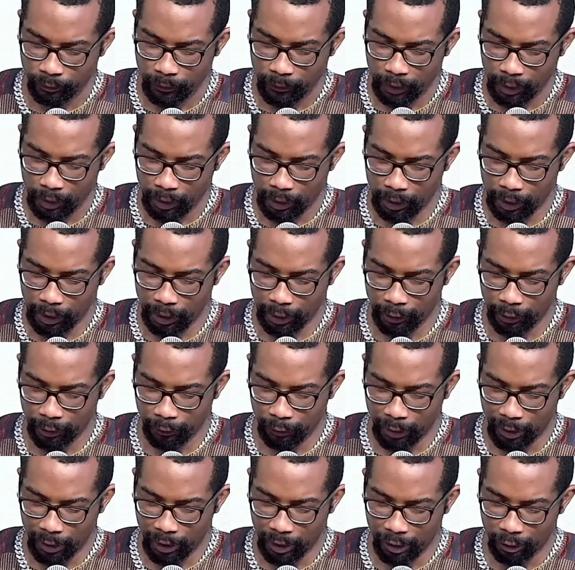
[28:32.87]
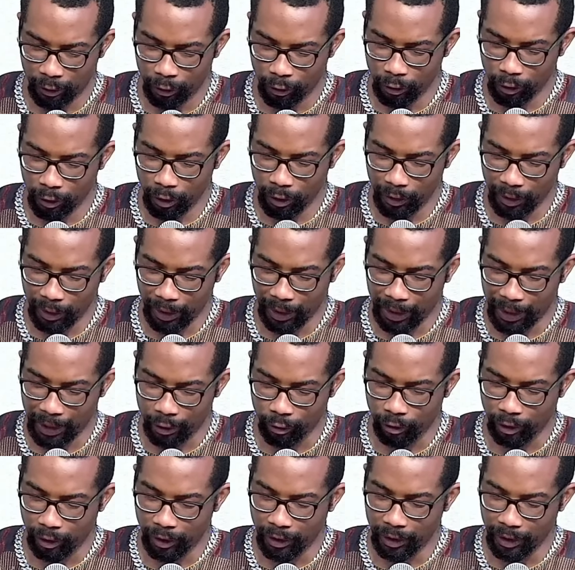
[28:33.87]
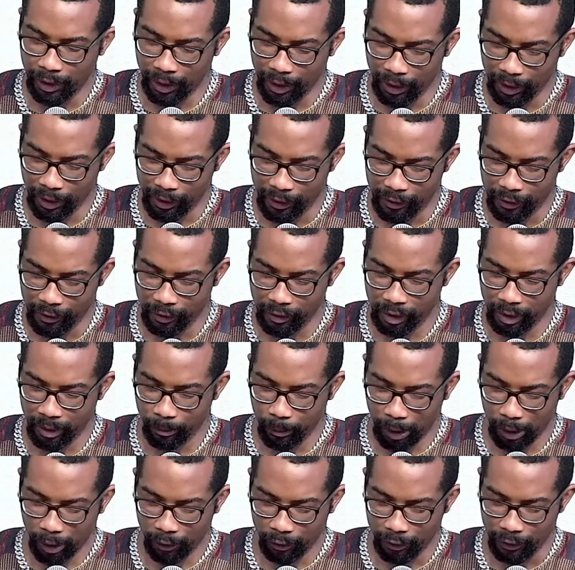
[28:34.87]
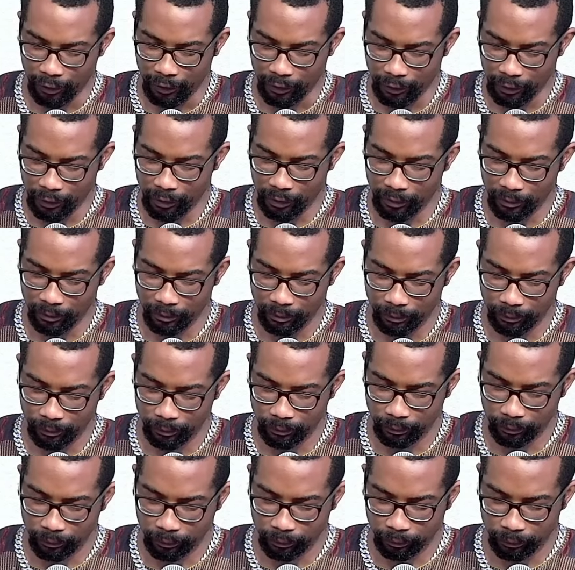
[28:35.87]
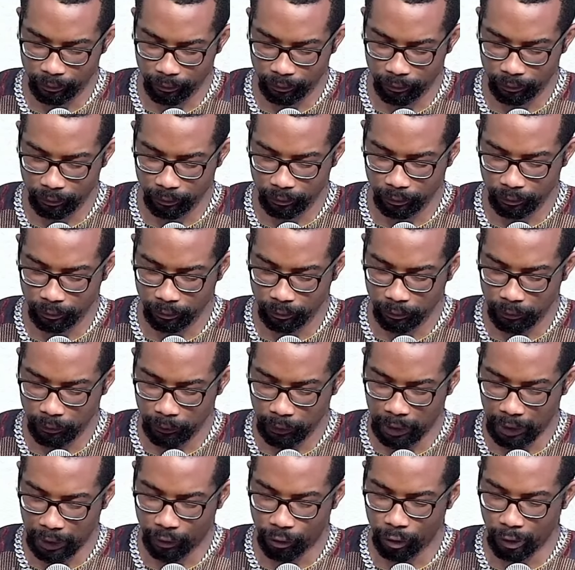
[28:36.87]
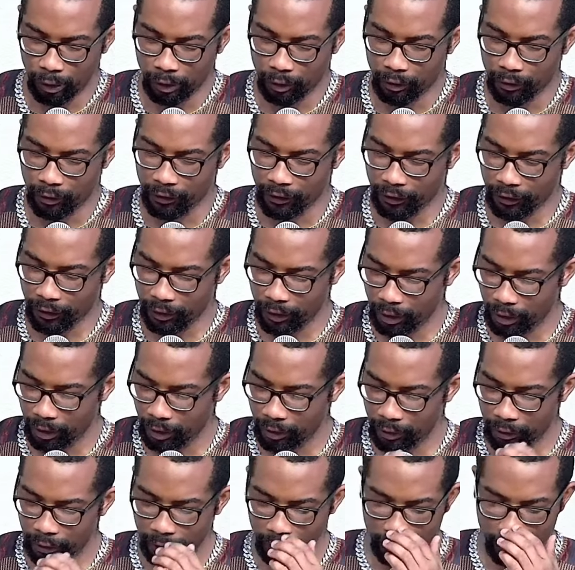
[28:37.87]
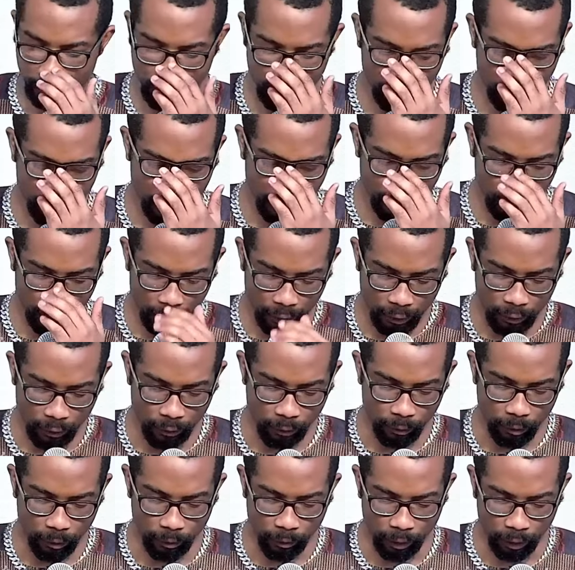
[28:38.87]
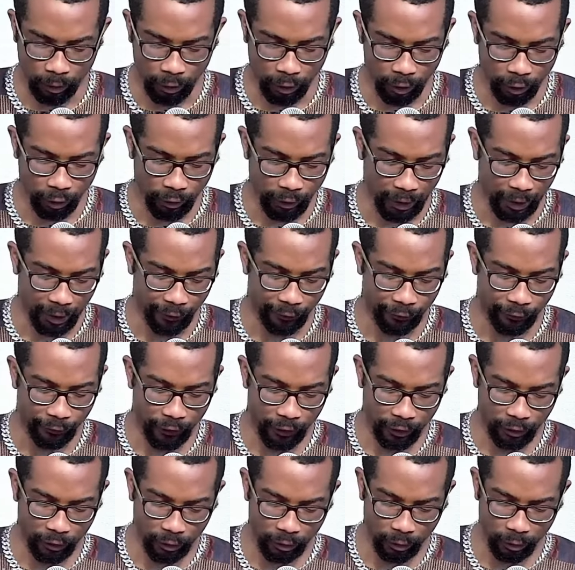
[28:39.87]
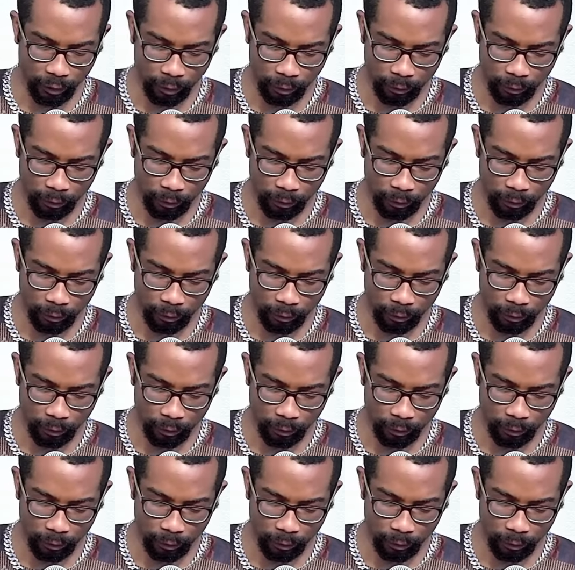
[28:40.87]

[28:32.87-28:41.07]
Thank you that you're a God that actually cares about us. That you're concerned with not just our physical